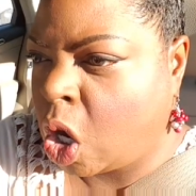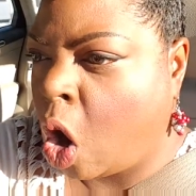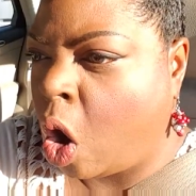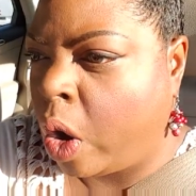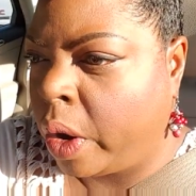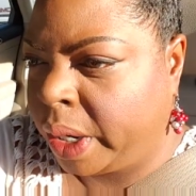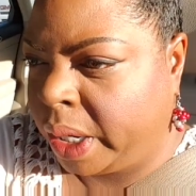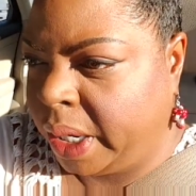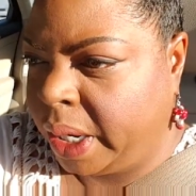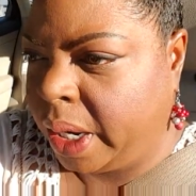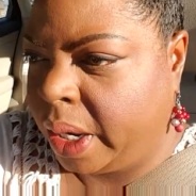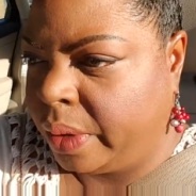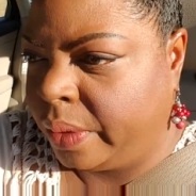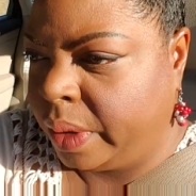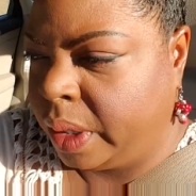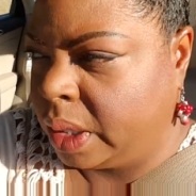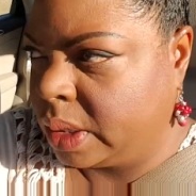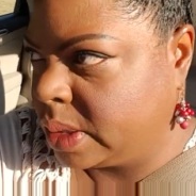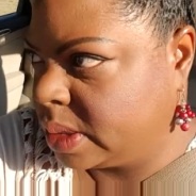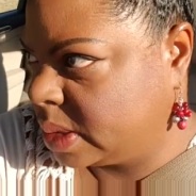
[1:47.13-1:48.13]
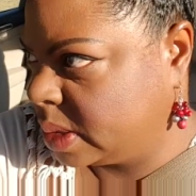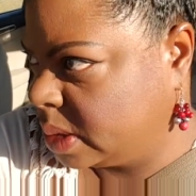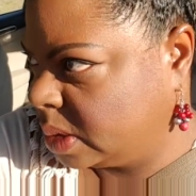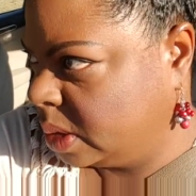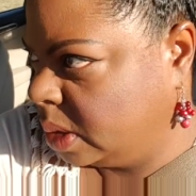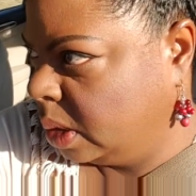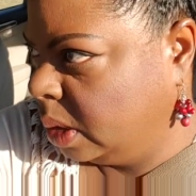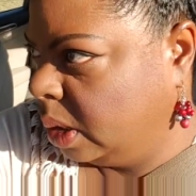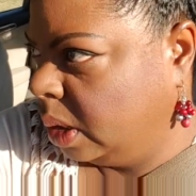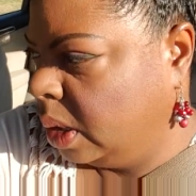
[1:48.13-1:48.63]
target areas
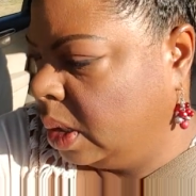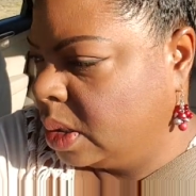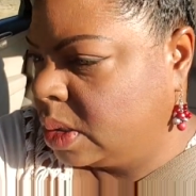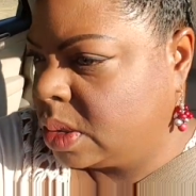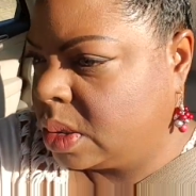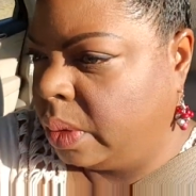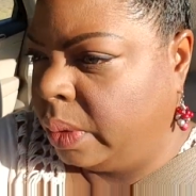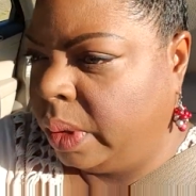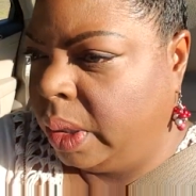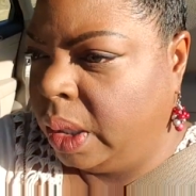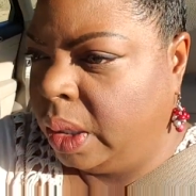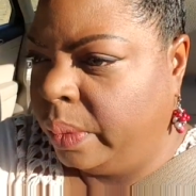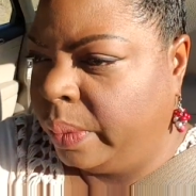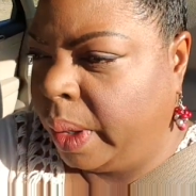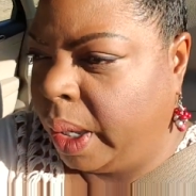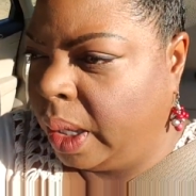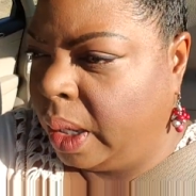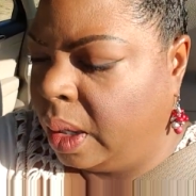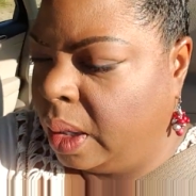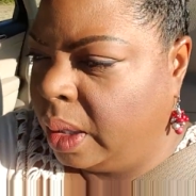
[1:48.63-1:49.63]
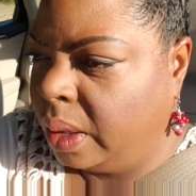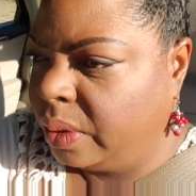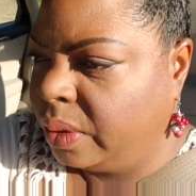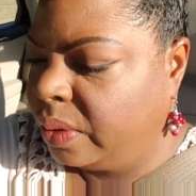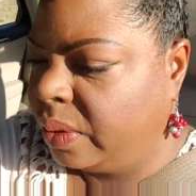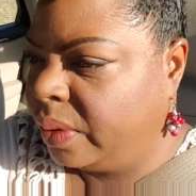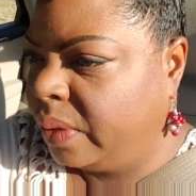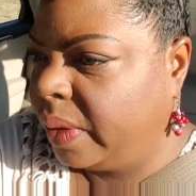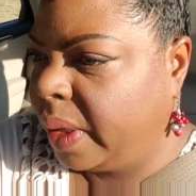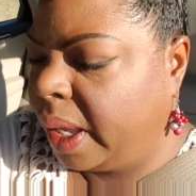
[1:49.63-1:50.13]
so anyway
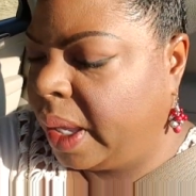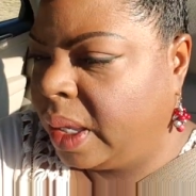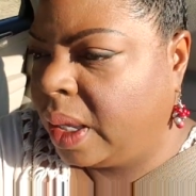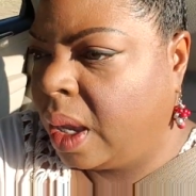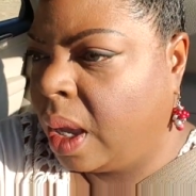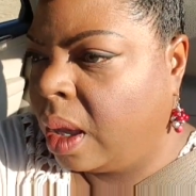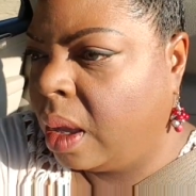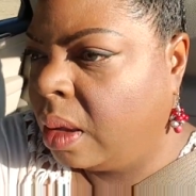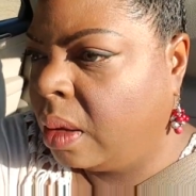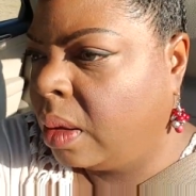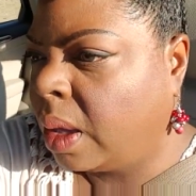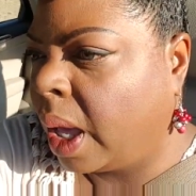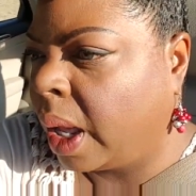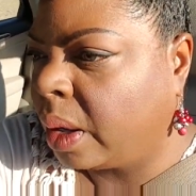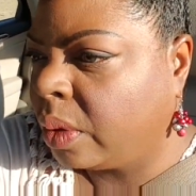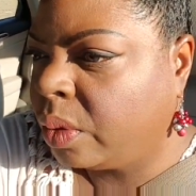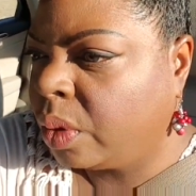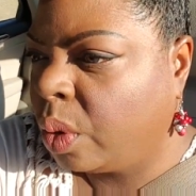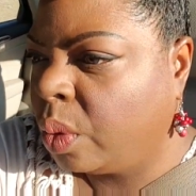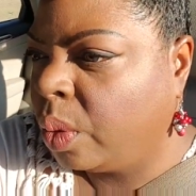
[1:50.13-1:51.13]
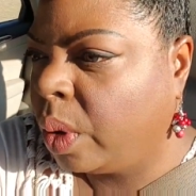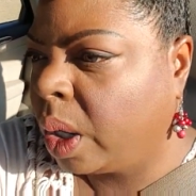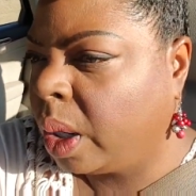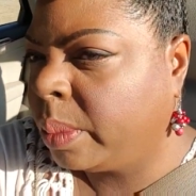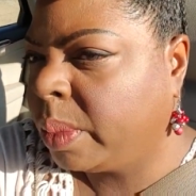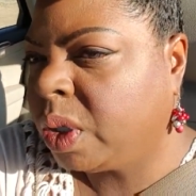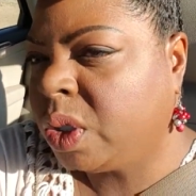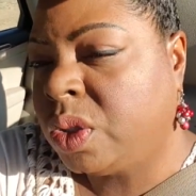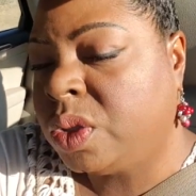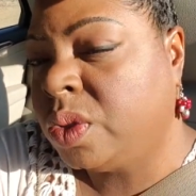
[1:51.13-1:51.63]
other than that y'all i don't know what
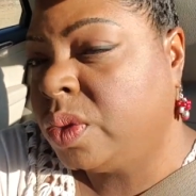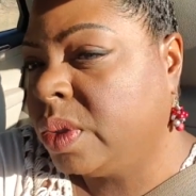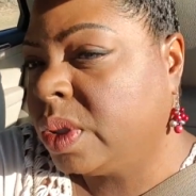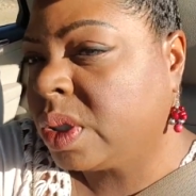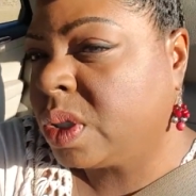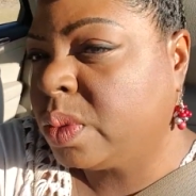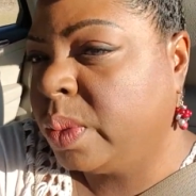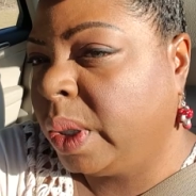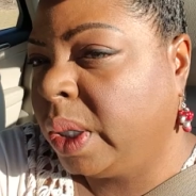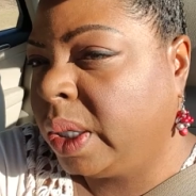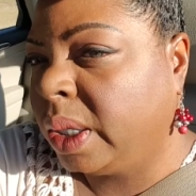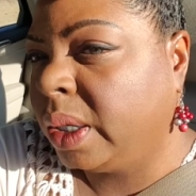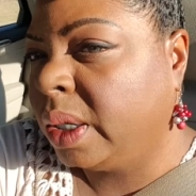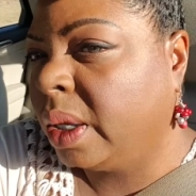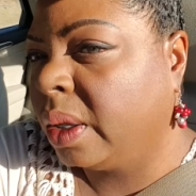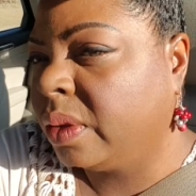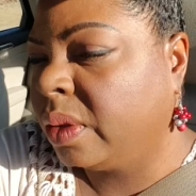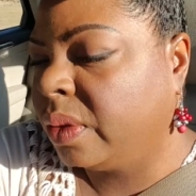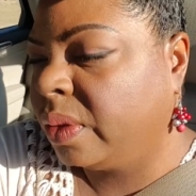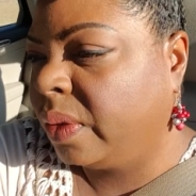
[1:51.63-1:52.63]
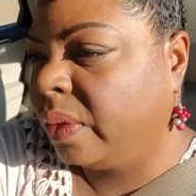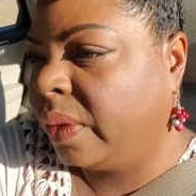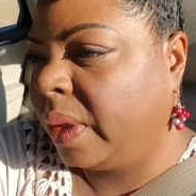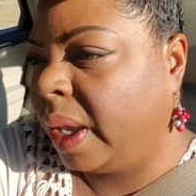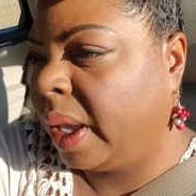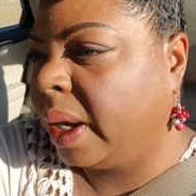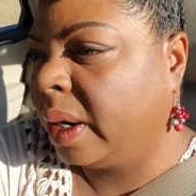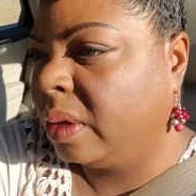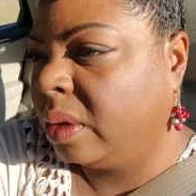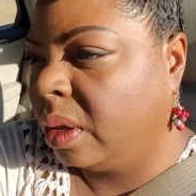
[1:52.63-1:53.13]
i'm gonna do this weekend other than
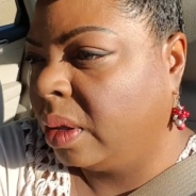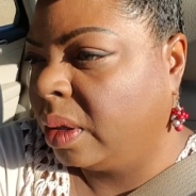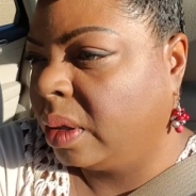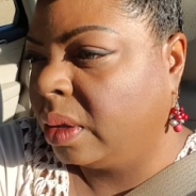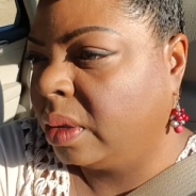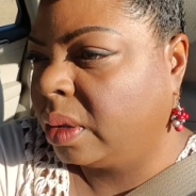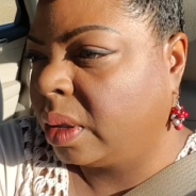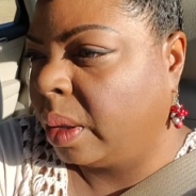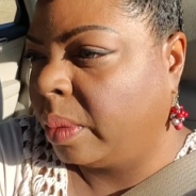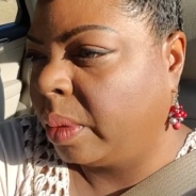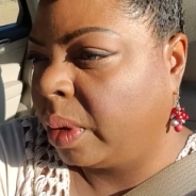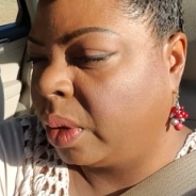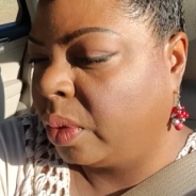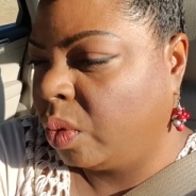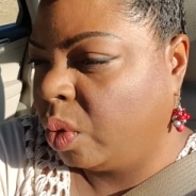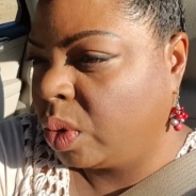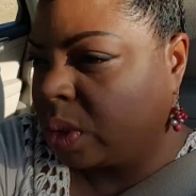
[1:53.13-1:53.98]
that uh, of